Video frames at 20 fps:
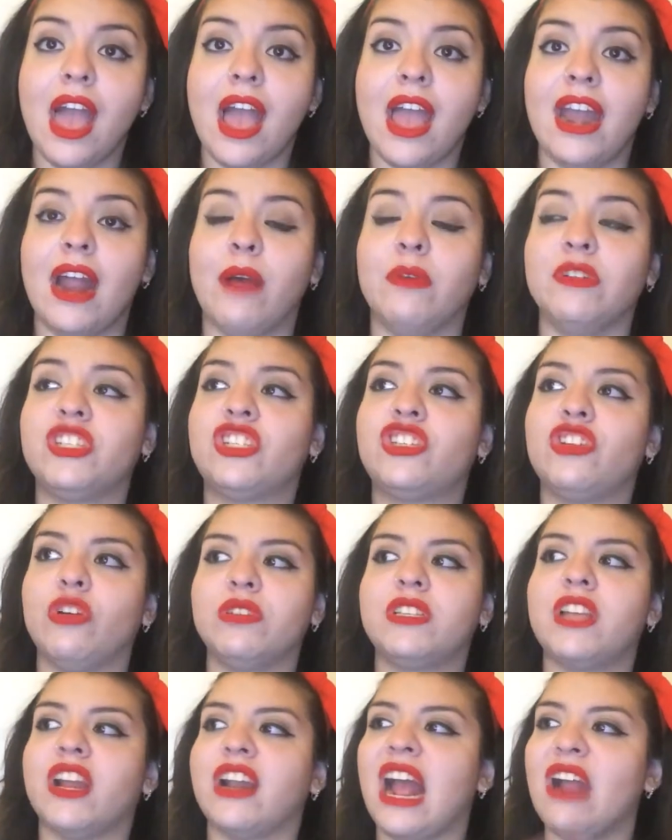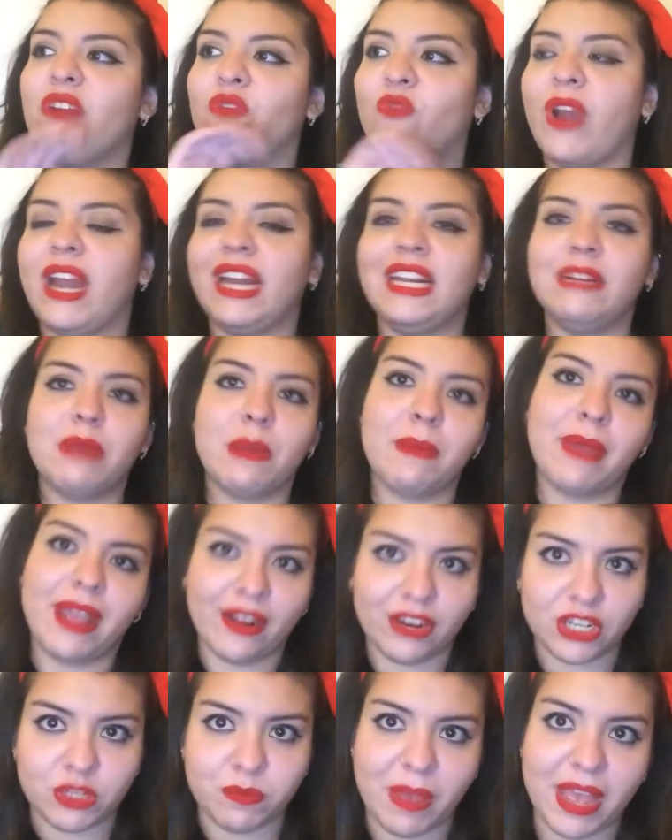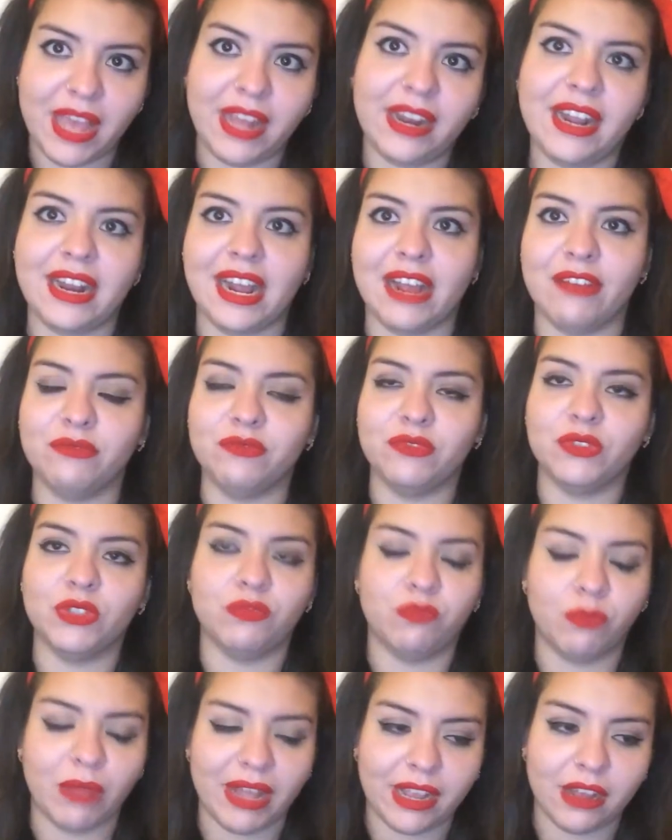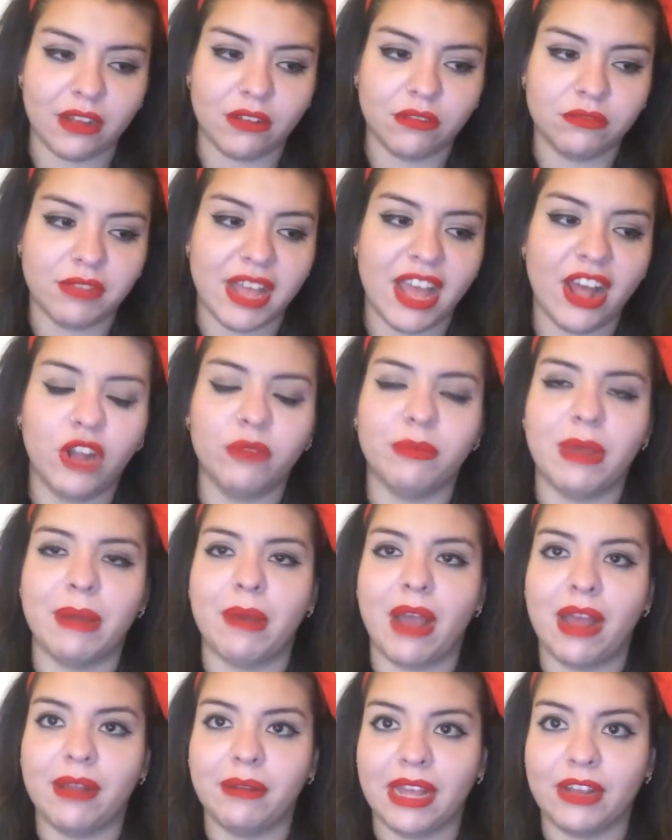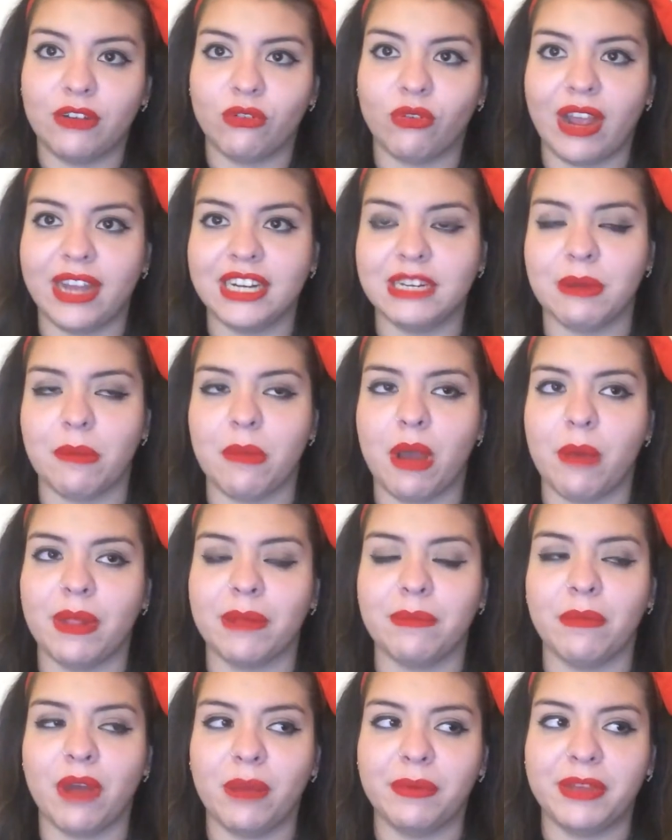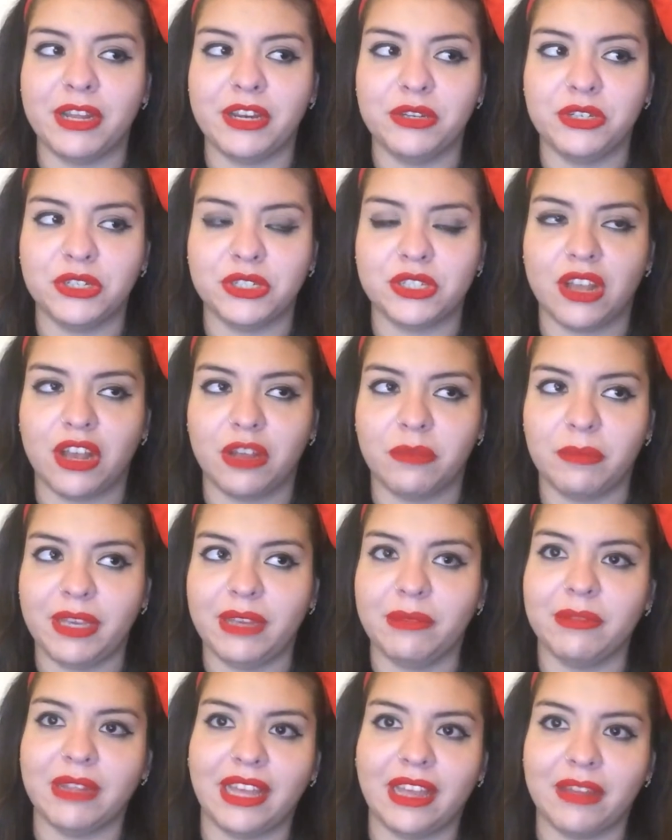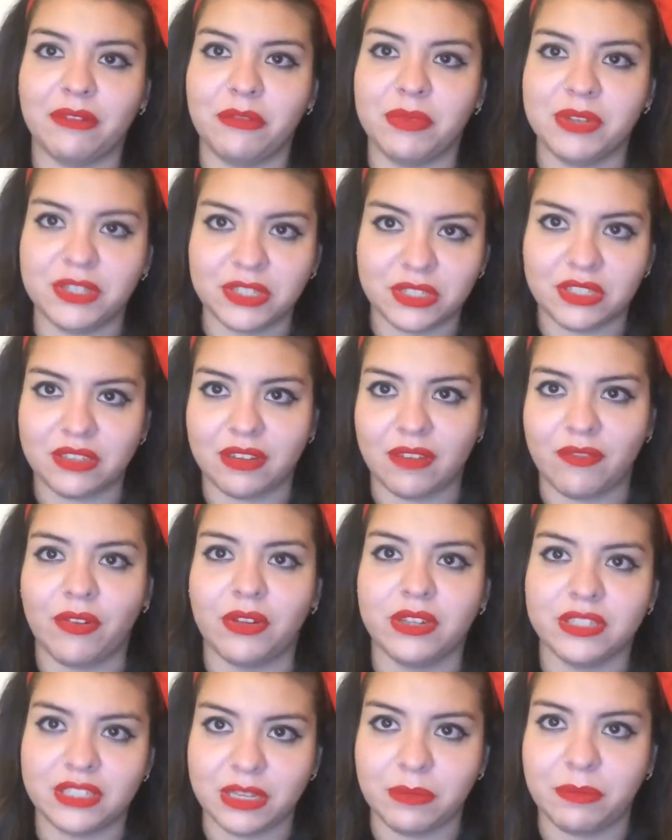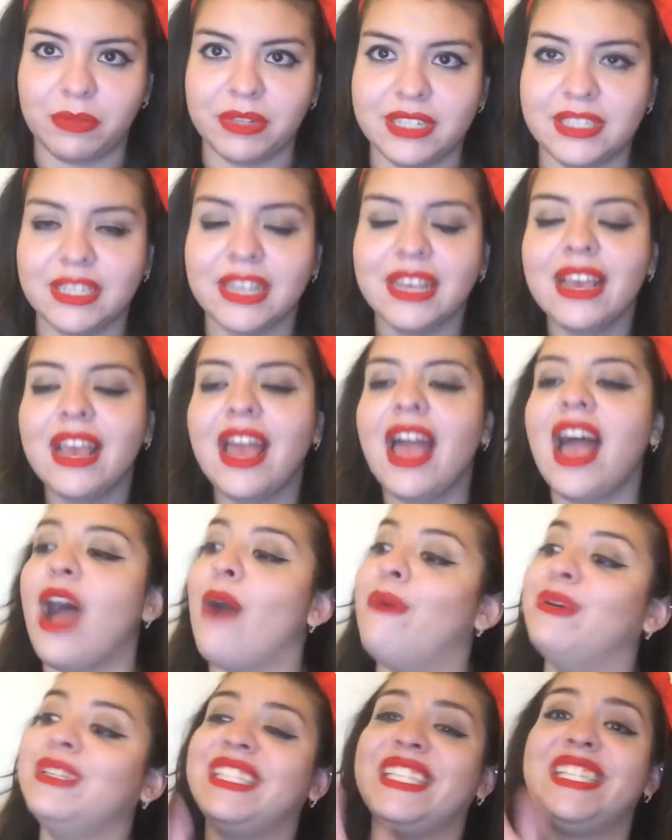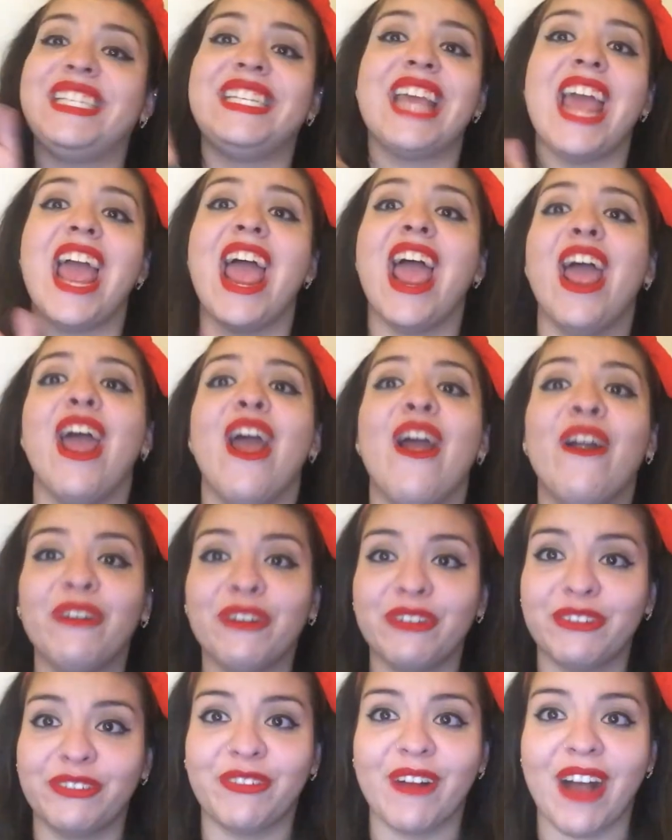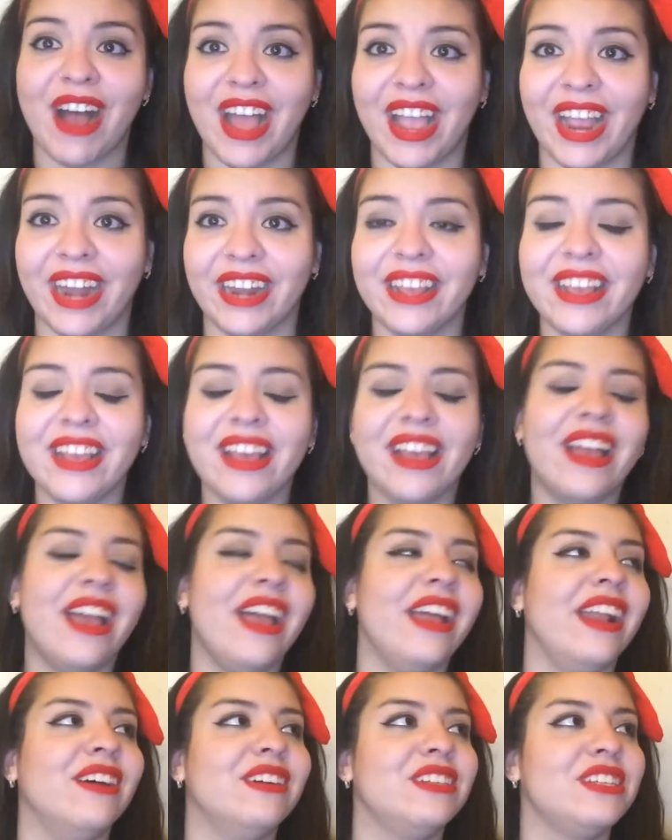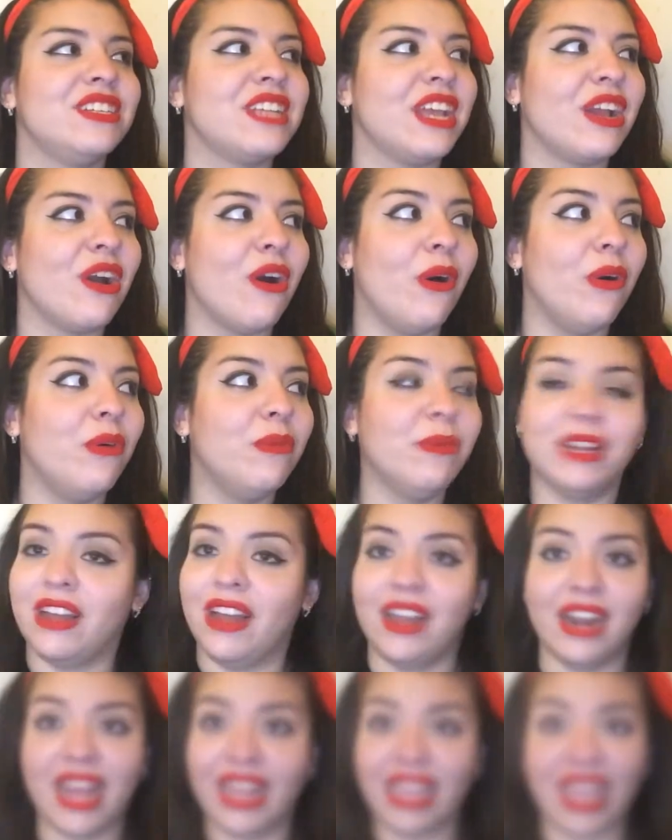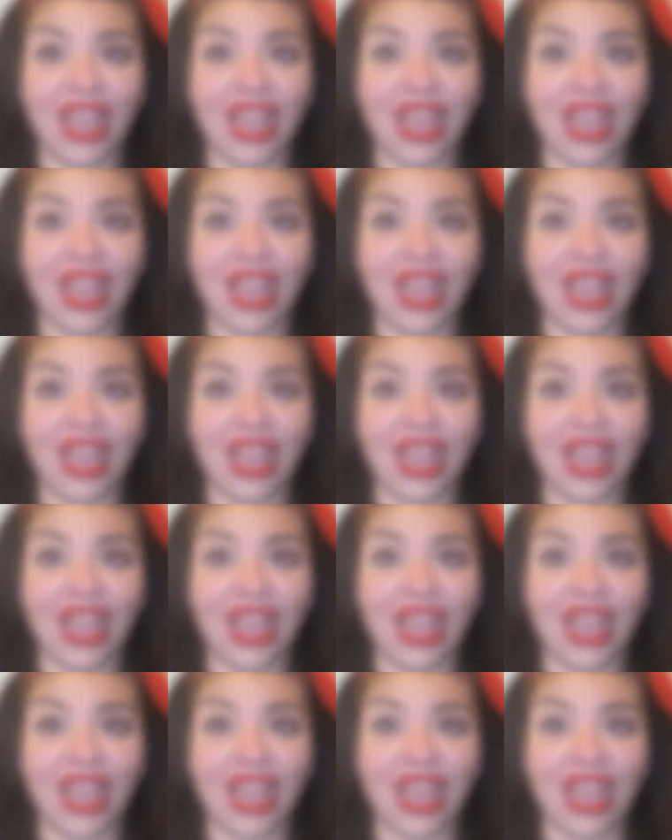And I was so scared. I ran into my parents' bed and I like I cried to my mom, like, Mom, can you just hug me? Like, can we just fall asleep, please? I was terrified. And I was just like, oh my God, I